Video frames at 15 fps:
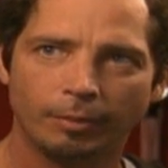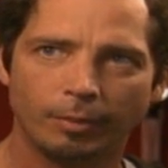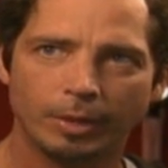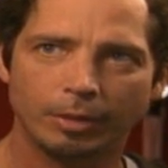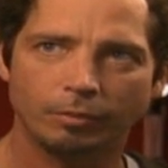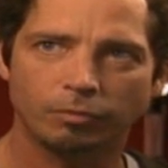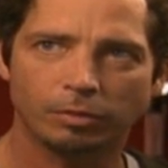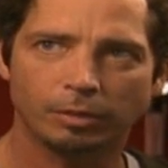And
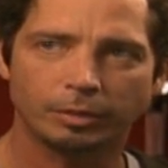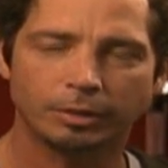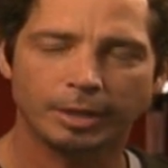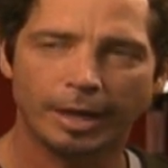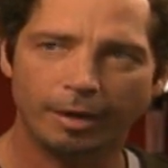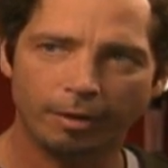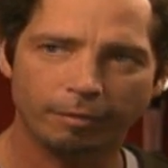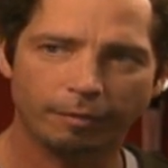we were
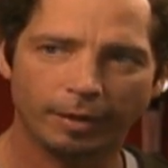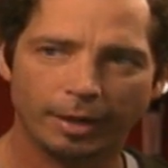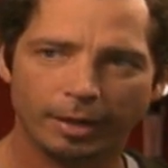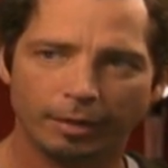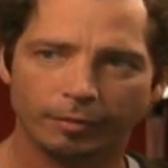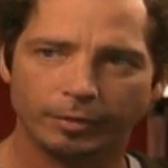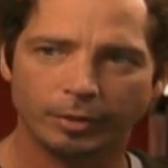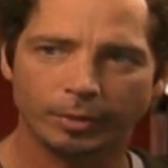
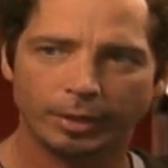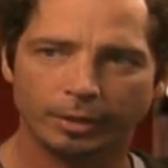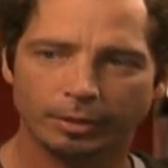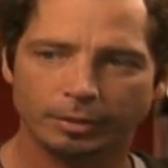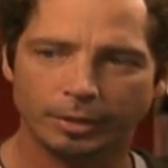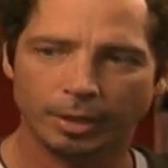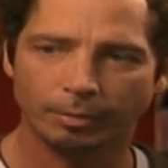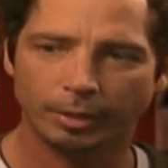terrified of doing
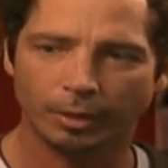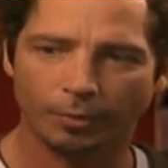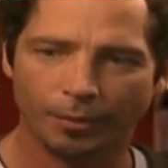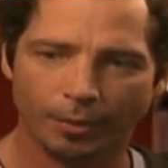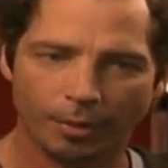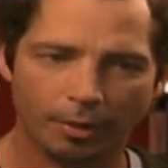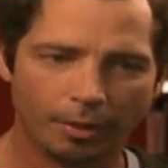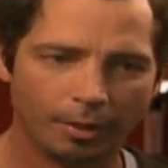something
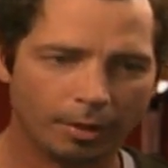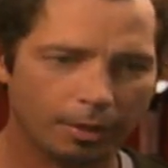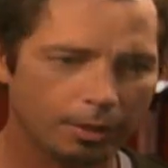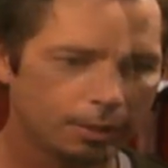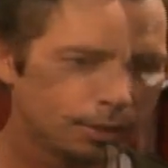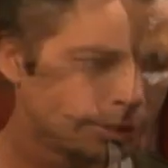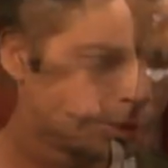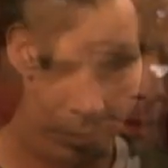wrong.
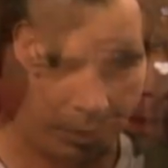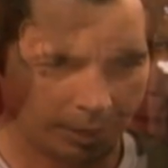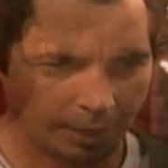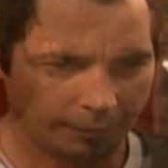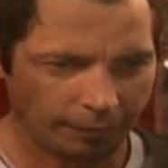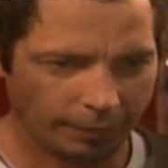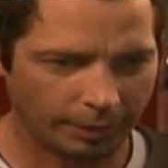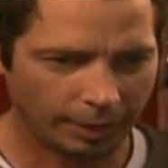I
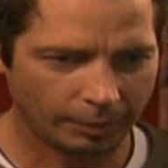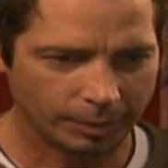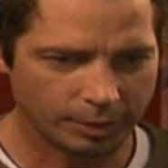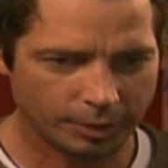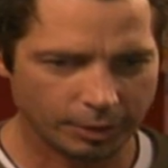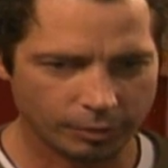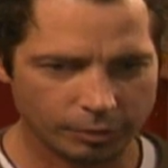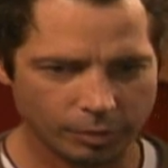feel like we
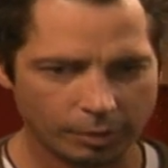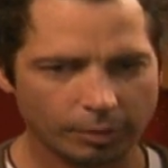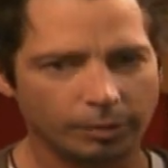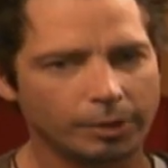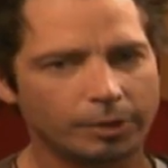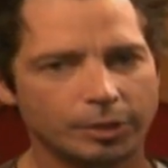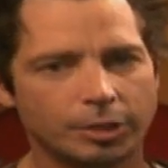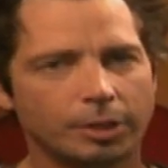just we
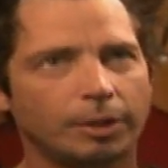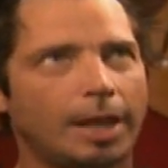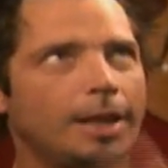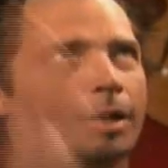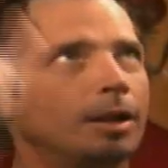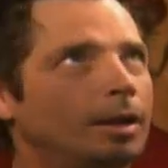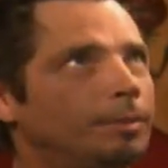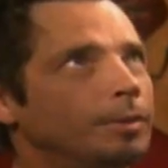were still had
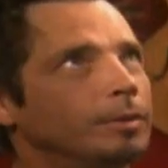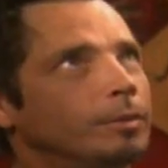it up,